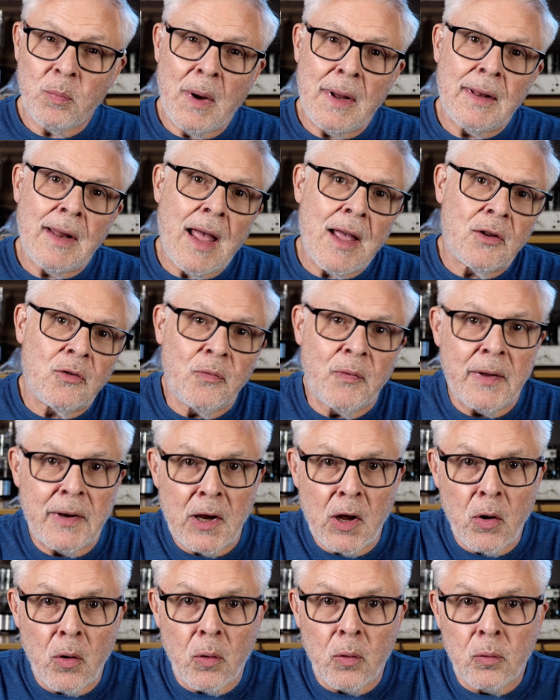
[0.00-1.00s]
my last
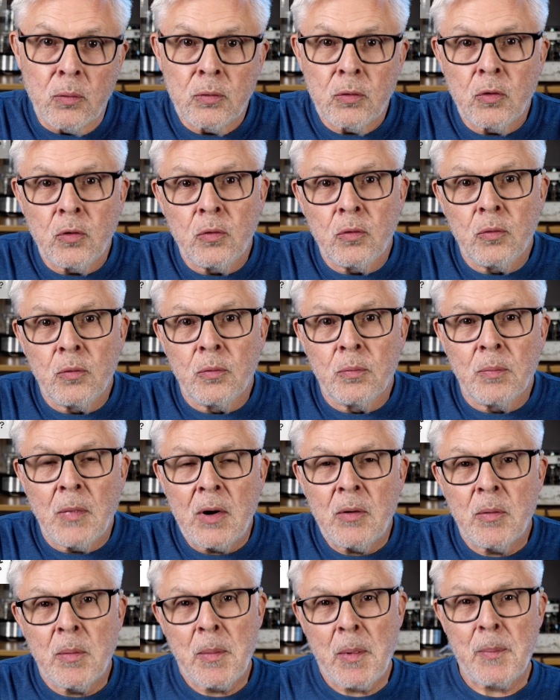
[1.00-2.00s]
video, you
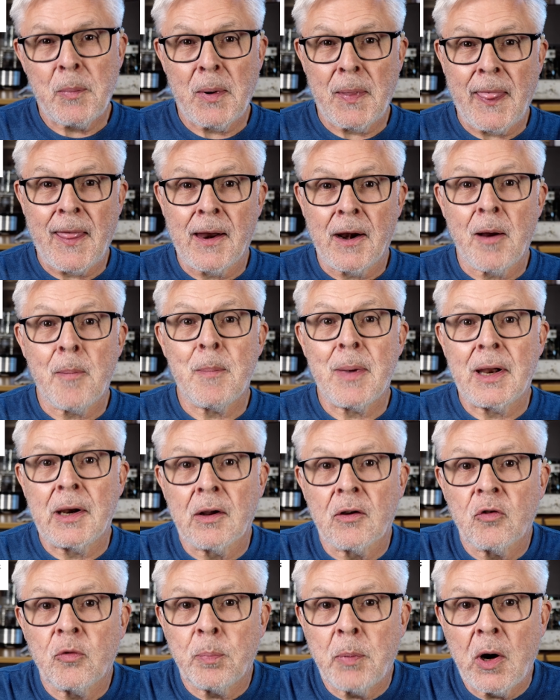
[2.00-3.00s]
might remember that I've been
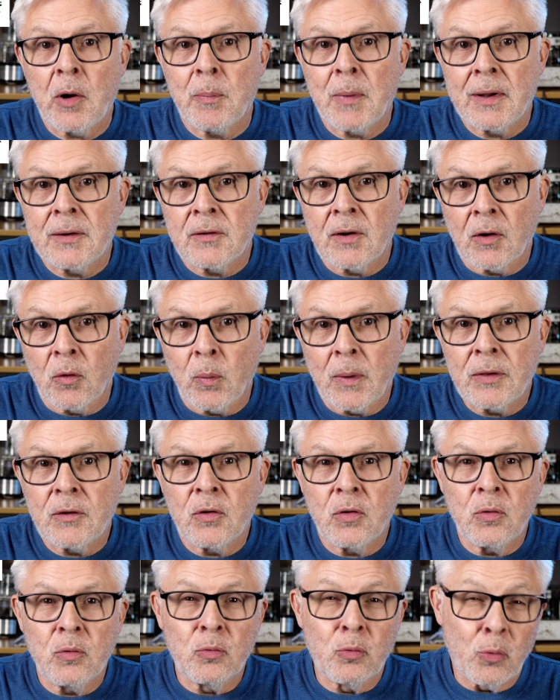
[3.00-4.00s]
experimenting with
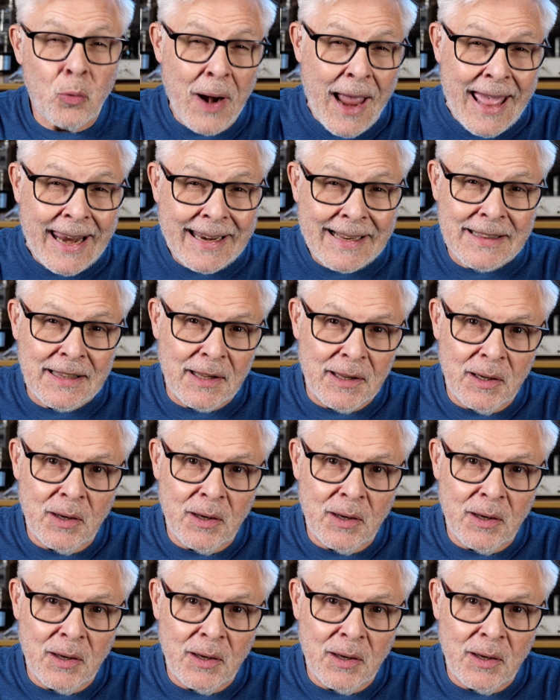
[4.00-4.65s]
two radically